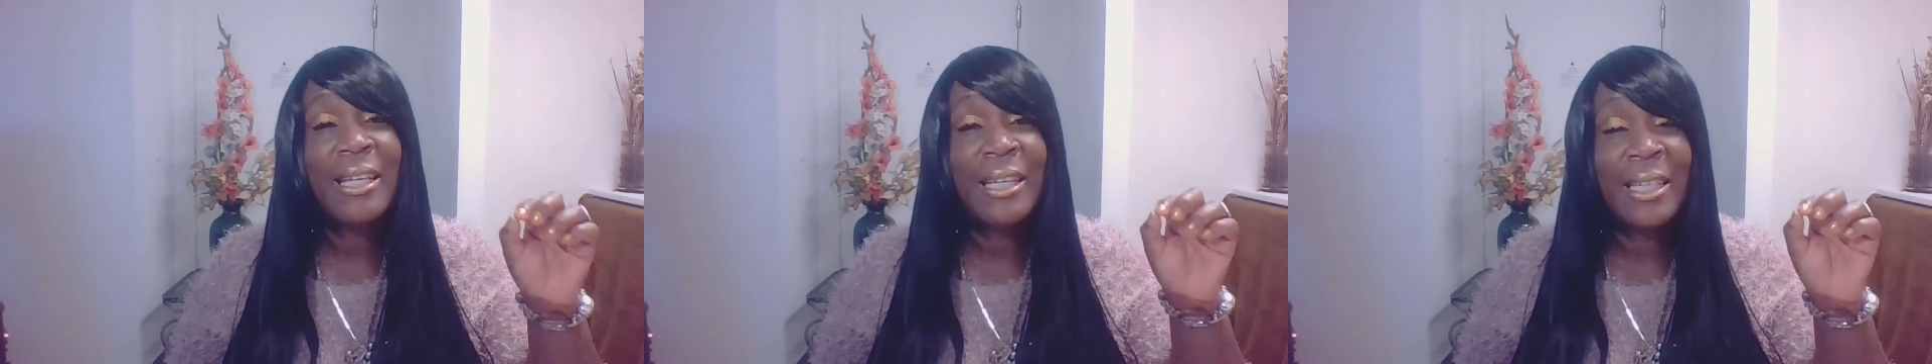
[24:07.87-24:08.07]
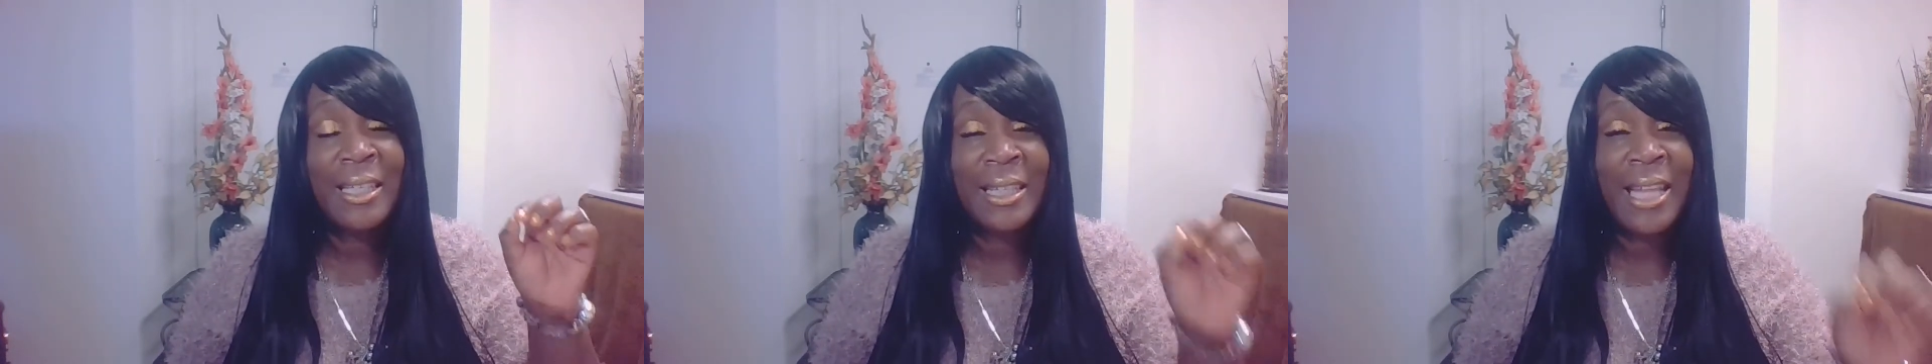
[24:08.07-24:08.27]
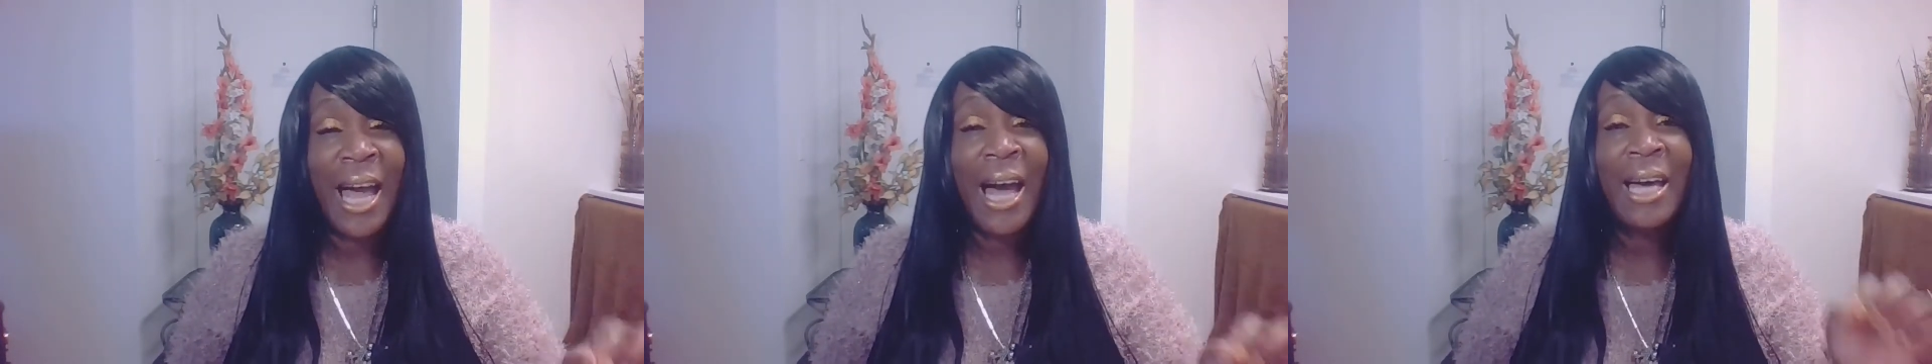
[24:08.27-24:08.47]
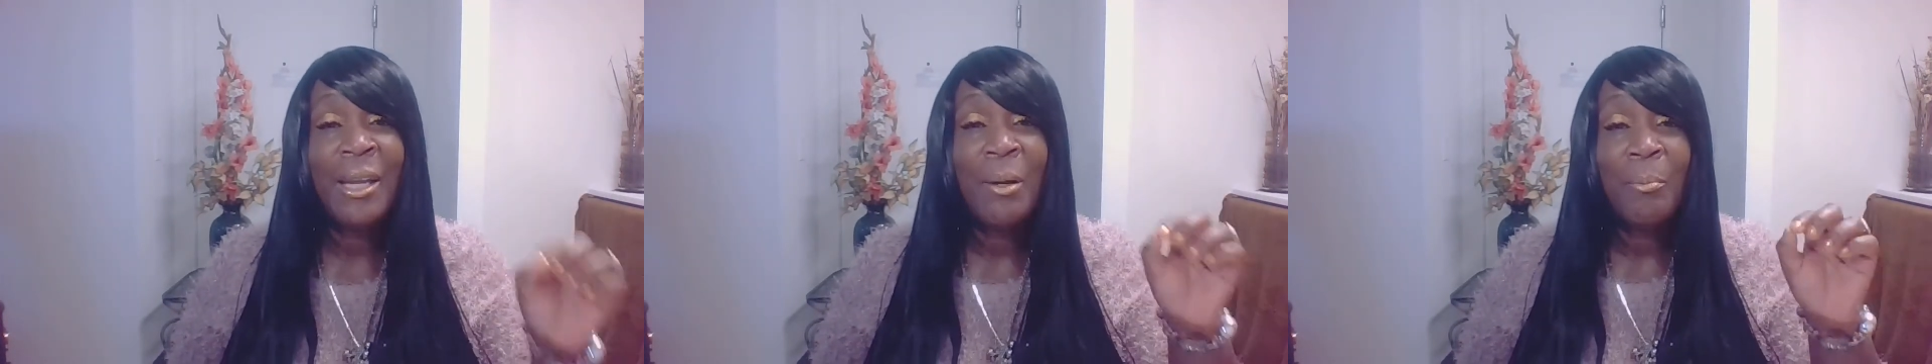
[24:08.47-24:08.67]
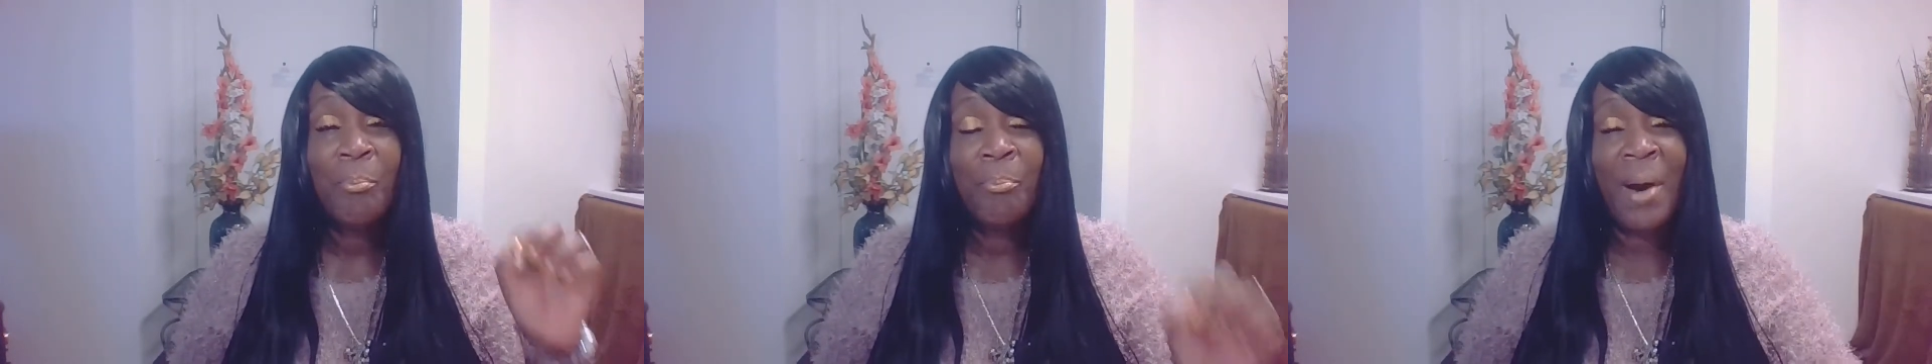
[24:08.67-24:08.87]
and
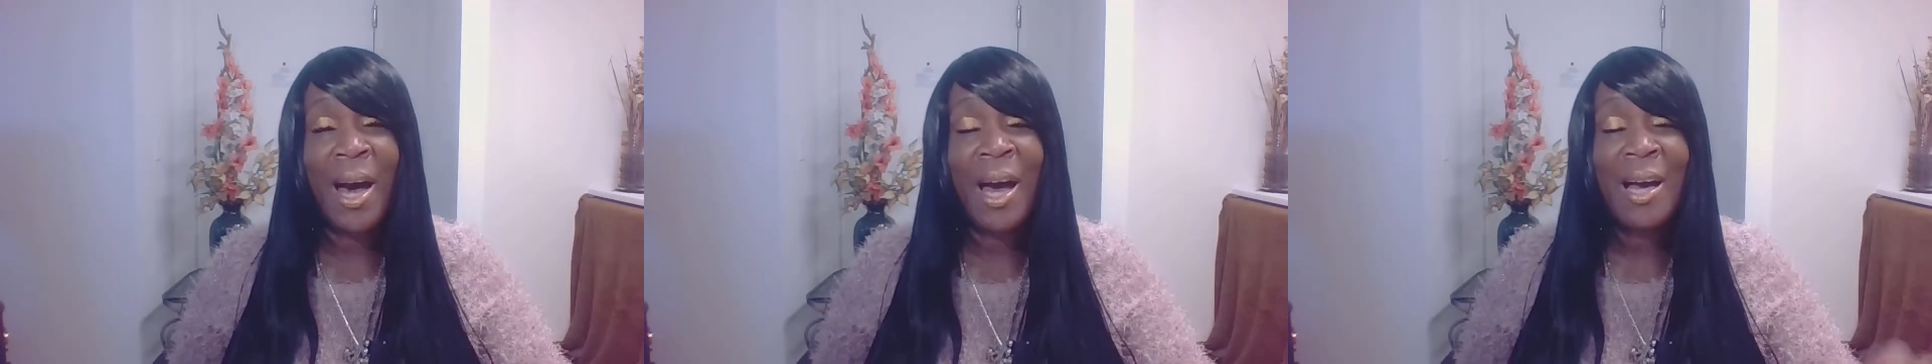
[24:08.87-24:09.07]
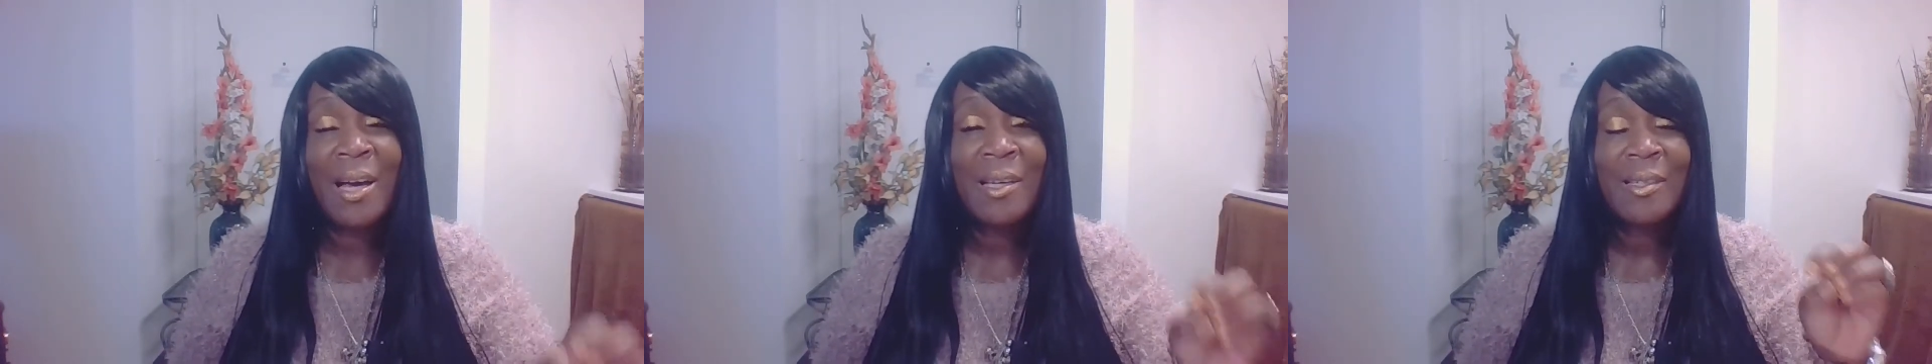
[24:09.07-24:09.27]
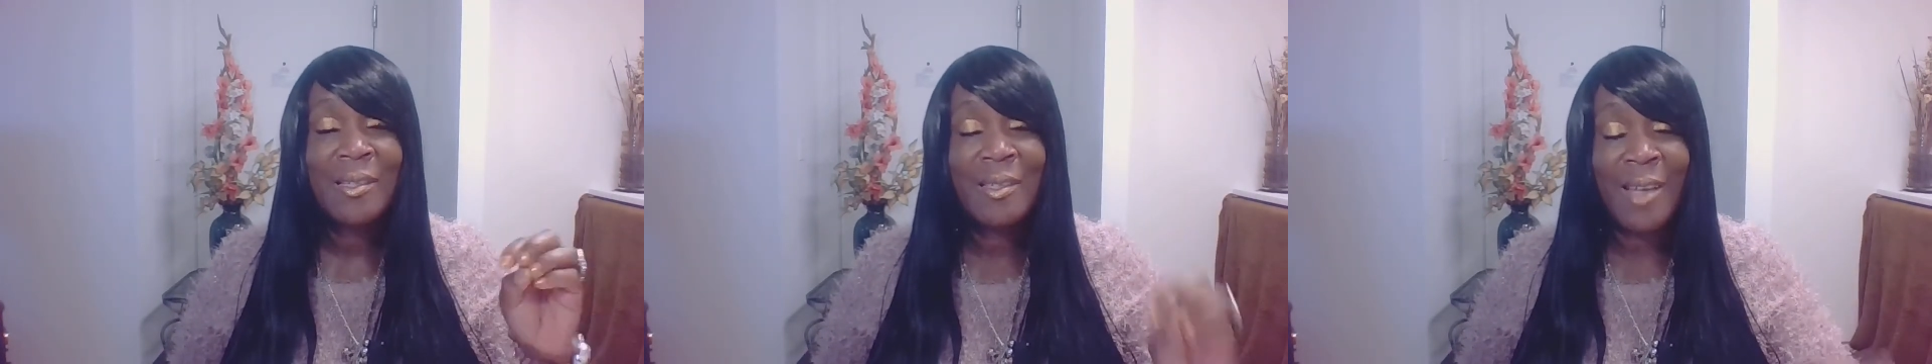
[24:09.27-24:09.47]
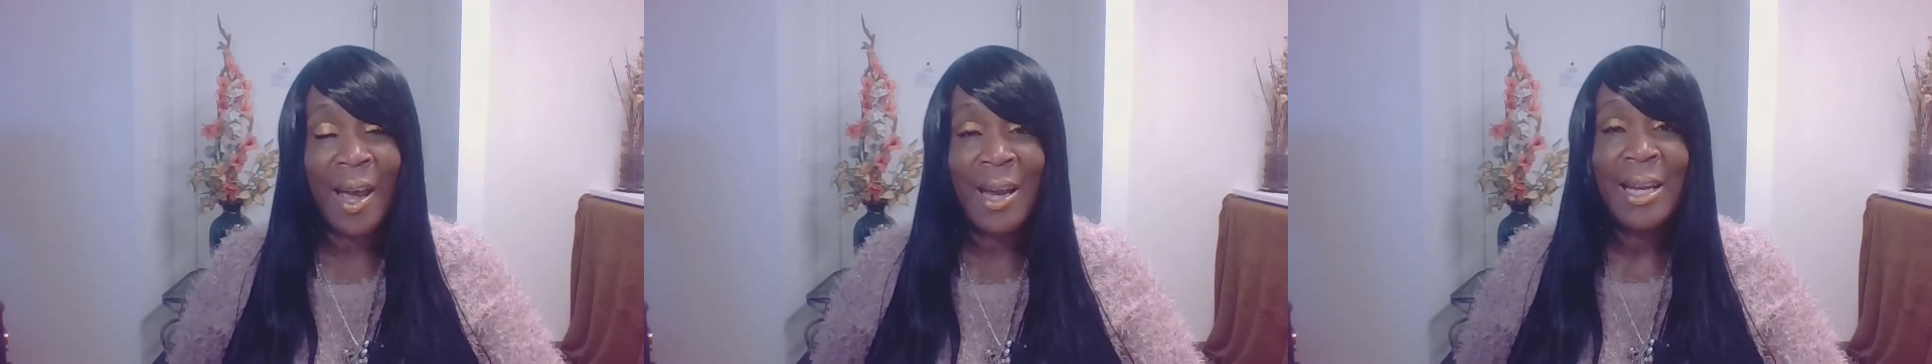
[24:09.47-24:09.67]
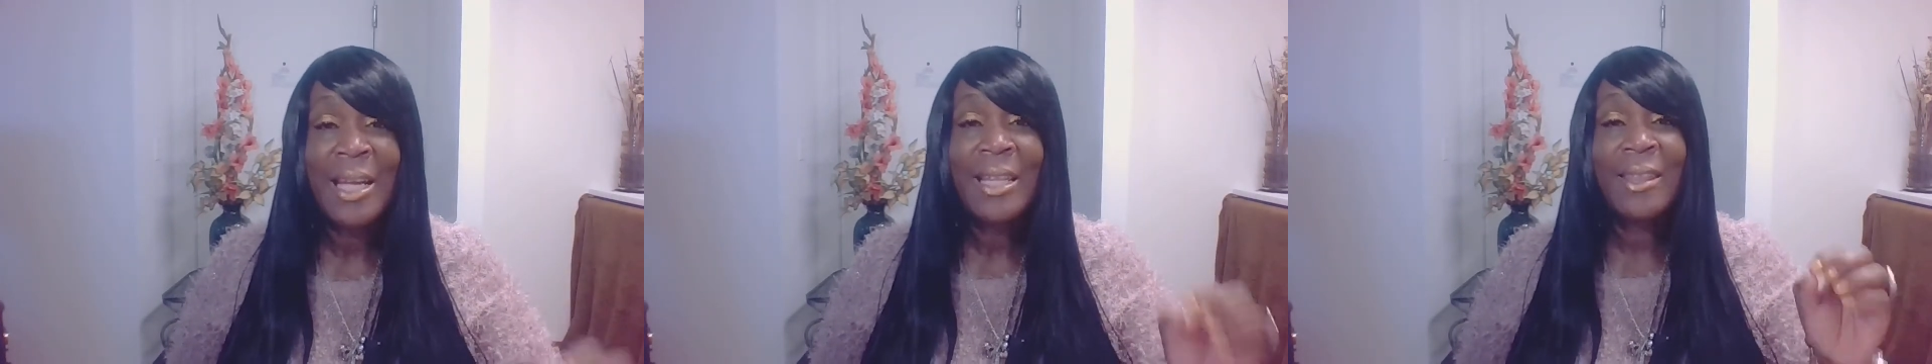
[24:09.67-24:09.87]
not by sight.